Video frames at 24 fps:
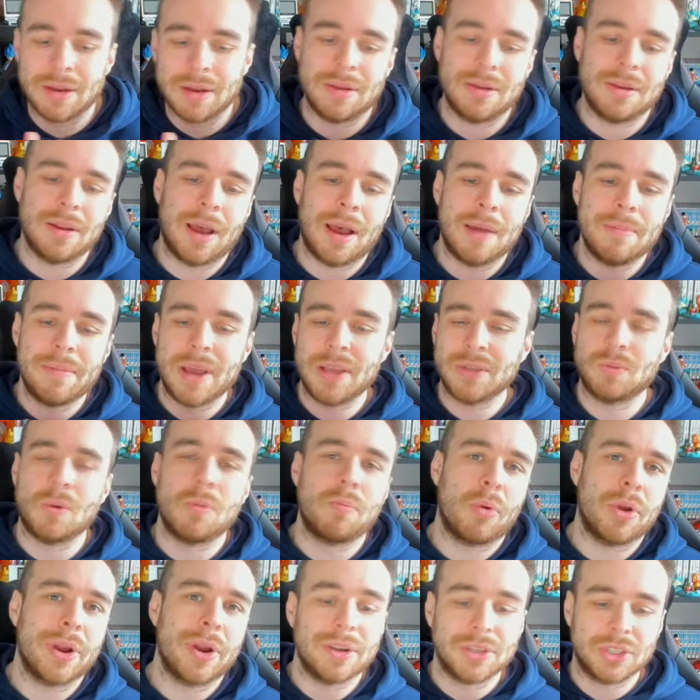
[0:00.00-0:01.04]
and I may as well
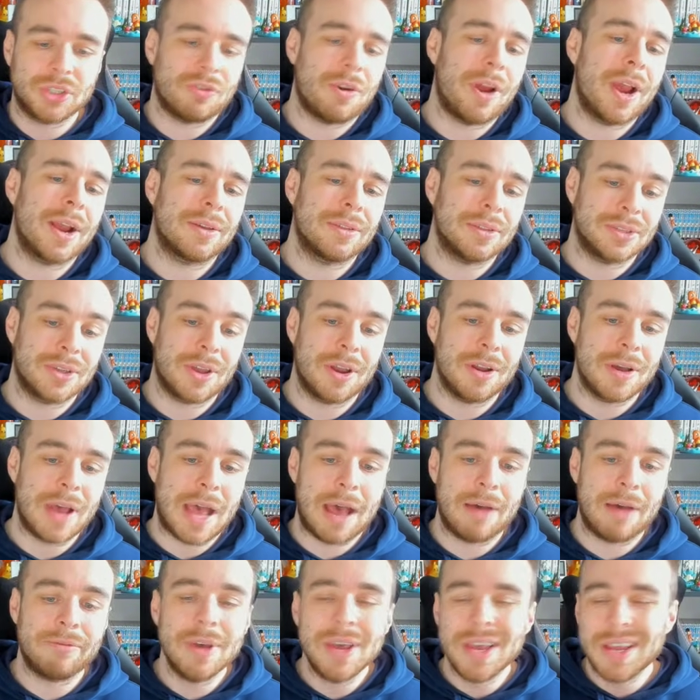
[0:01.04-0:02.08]
bring in a striker that's going to
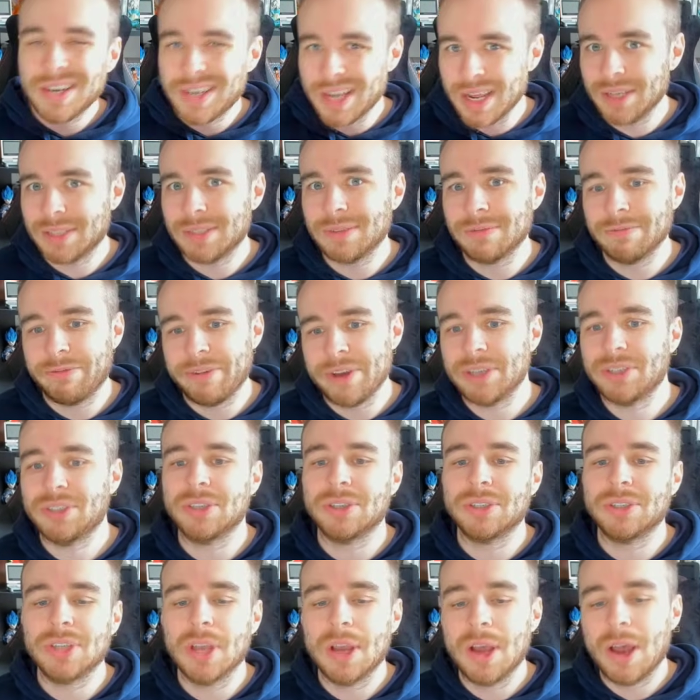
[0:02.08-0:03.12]
have decent
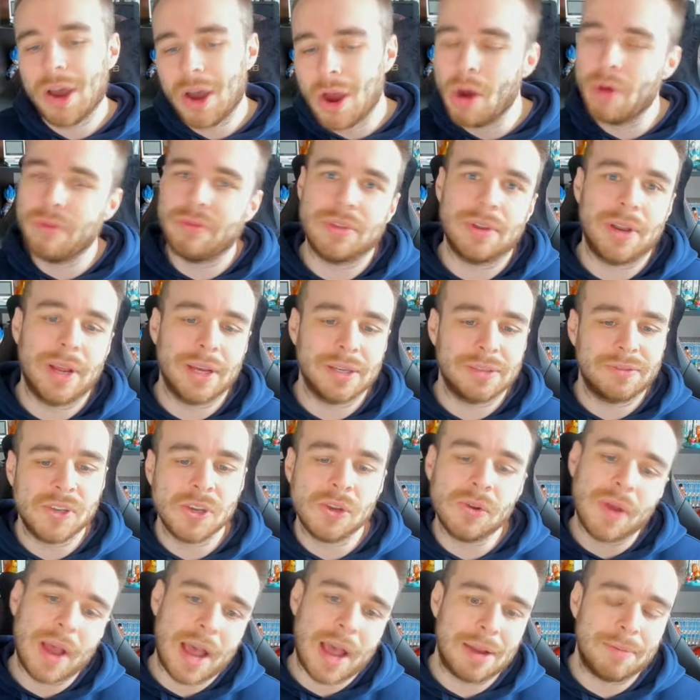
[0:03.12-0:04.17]
fixtures over the next
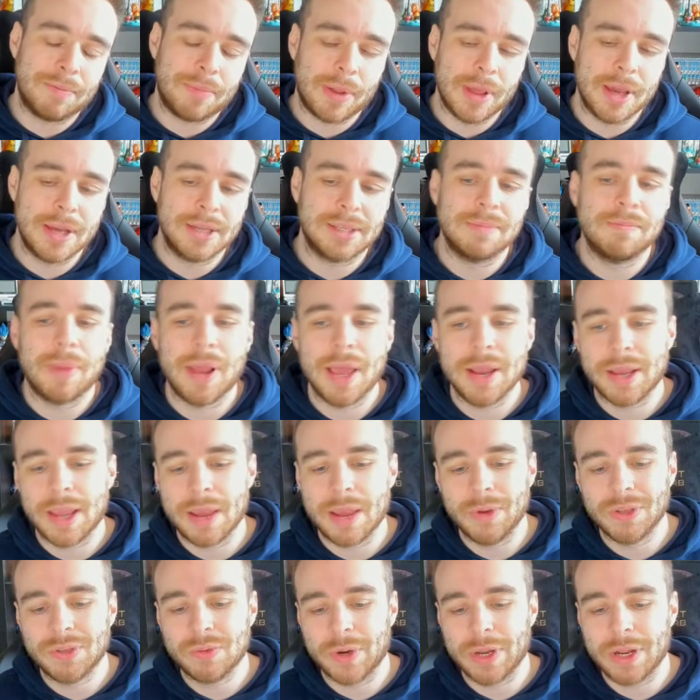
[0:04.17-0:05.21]
few and plays in blank
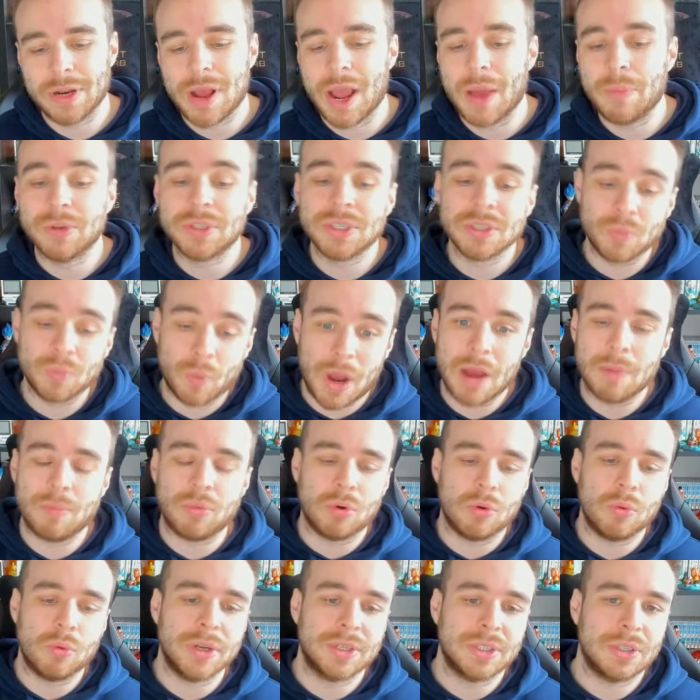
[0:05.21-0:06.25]
Game Week 29, which is why I
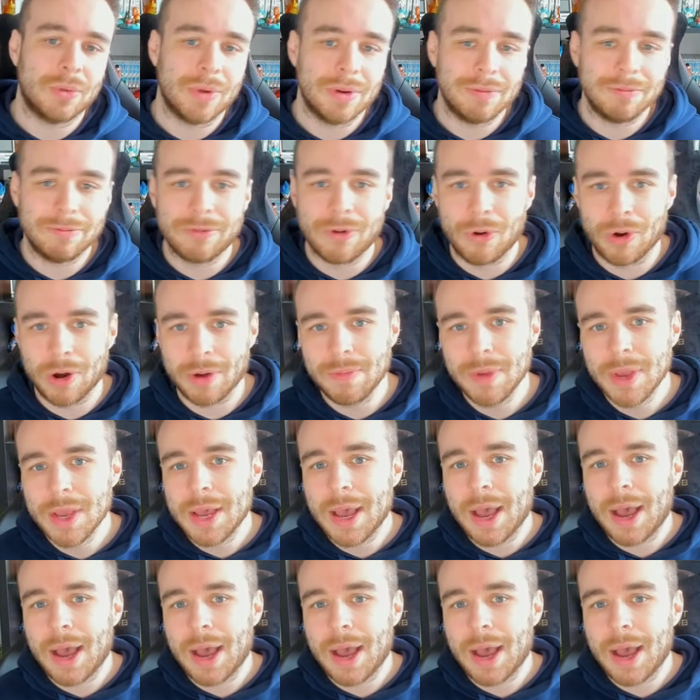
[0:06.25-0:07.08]
brought Wissa in for him.